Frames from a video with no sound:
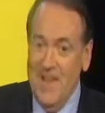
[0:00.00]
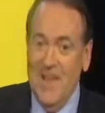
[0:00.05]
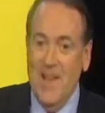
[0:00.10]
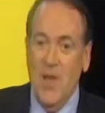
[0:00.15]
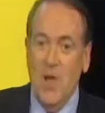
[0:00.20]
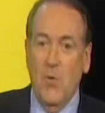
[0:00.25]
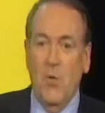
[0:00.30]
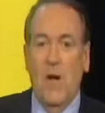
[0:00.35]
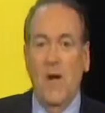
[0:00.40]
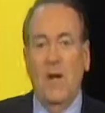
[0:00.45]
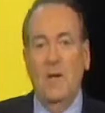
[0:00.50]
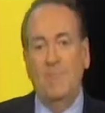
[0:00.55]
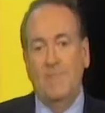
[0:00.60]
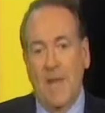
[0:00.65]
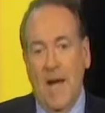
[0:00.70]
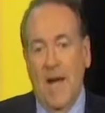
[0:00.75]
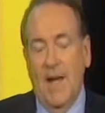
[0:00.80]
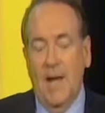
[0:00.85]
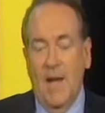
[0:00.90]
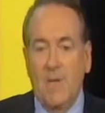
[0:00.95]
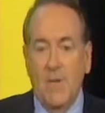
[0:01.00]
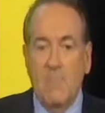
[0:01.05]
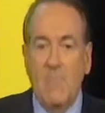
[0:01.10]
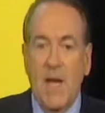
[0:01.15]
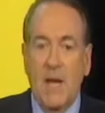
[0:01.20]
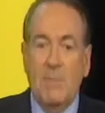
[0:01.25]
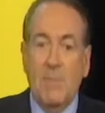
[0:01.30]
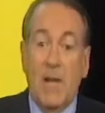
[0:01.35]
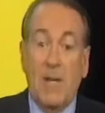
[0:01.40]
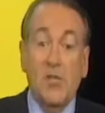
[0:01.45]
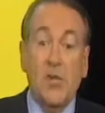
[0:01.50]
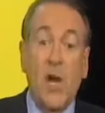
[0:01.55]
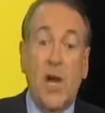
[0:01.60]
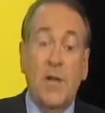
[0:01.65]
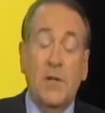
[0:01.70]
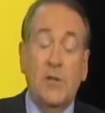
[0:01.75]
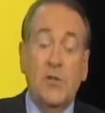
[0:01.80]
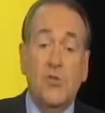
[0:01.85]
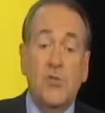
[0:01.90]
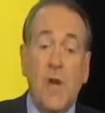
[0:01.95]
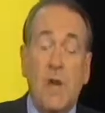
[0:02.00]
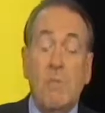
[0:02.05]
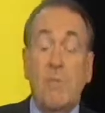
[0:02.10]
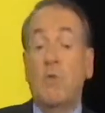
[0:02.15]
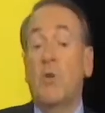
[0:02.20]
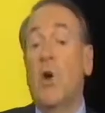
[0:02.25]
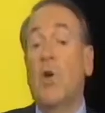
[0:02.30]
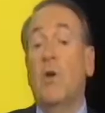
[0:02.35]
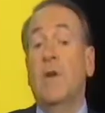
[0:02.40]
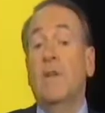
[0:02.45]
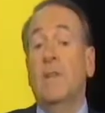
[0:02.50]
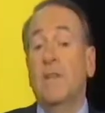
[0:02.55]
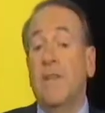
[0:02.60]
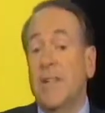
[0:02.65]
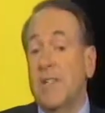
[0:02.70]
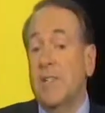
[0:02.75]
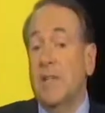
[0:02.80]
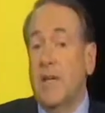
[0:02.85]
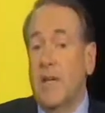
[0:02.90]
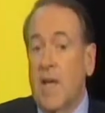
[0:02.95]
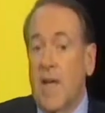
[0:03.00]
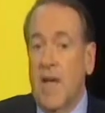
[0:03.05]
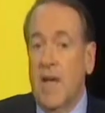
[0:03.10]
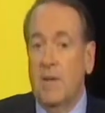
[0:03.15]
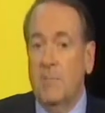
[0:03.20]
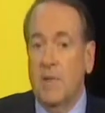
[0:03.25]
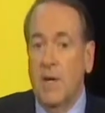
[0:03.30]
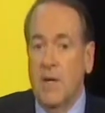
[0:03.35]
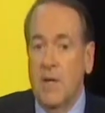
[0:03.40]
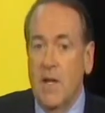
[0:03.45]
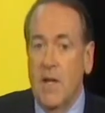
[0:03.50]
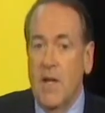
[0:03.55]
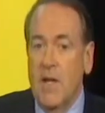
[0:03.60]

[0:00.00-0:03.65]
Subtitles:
Well, I never made my childhood dream of going to Disneyland, but